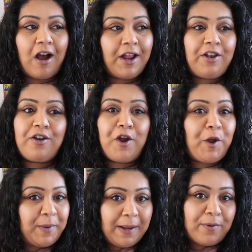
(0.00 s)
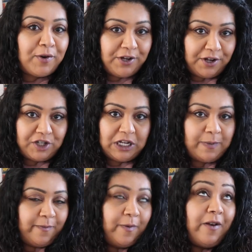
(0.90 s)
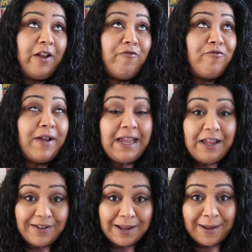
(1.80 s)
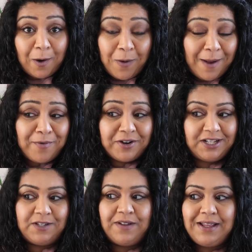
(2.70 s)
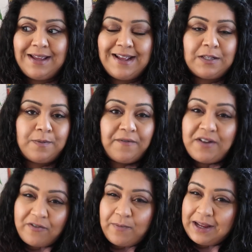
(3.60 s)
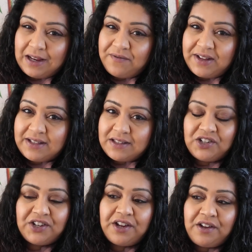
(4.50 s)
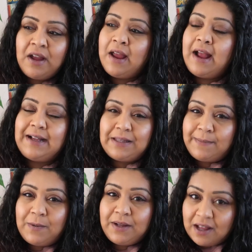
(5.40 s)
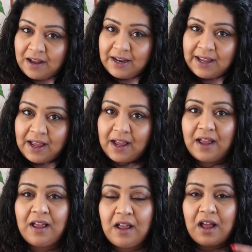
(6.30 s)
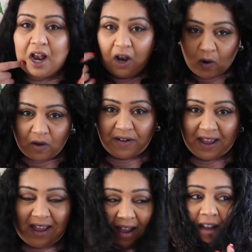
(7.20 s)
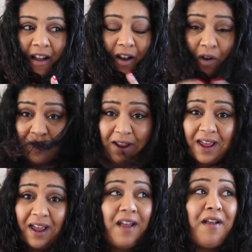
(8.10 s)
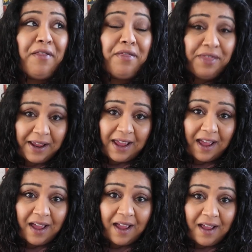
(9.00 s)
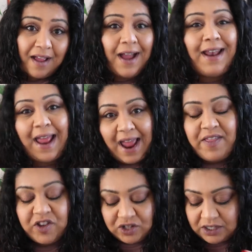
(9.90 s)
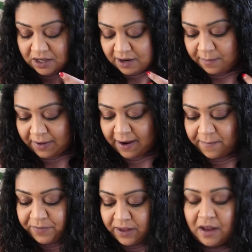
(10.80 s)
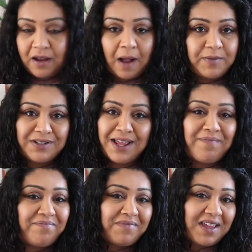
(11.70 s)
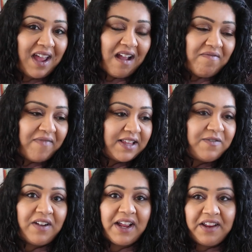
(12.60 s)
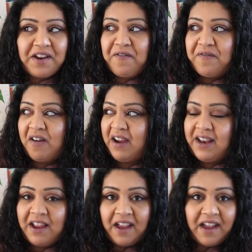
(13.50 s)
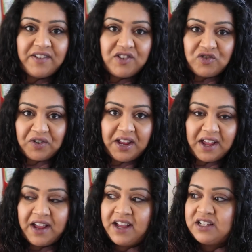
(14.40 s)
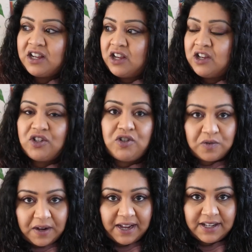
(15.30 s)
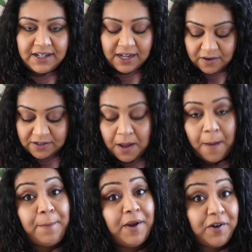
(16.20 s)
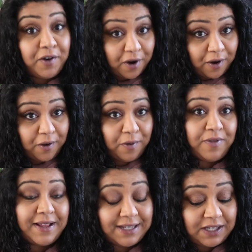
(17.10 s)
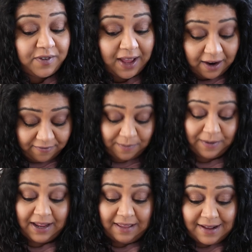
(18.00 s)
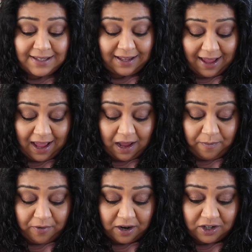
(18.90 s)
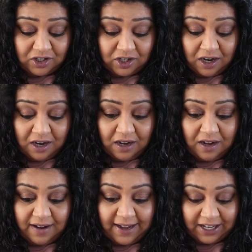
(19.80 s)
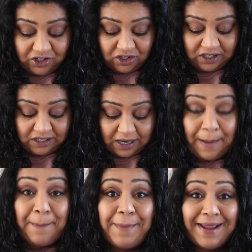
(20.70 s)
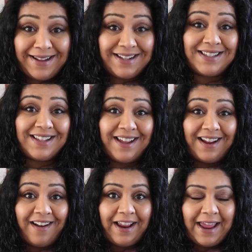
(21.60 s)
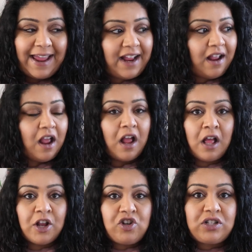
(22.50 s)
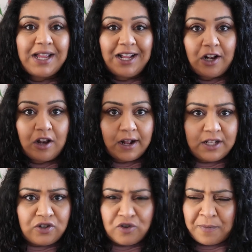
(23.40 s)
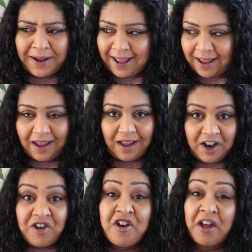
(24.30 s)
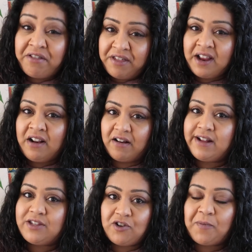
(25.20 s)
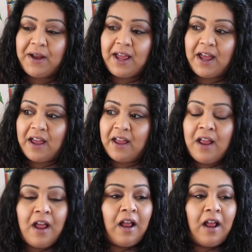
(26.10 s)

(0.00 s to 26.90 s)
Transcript: I know people on YouTube have been like raving about wet brushes for years, but I've never been convinced, you know? As somebody with curly hair, a lot of hair, long hair, thick hair, and hair that's just a nightmare, I'm just like, nah, that's for like, you know, fine-haired, straight-haired, short-haired girls. But no, this is for everybody. This hairbrush is just amazing. Like, it just like glides through my hair. Nothing glides through my hair.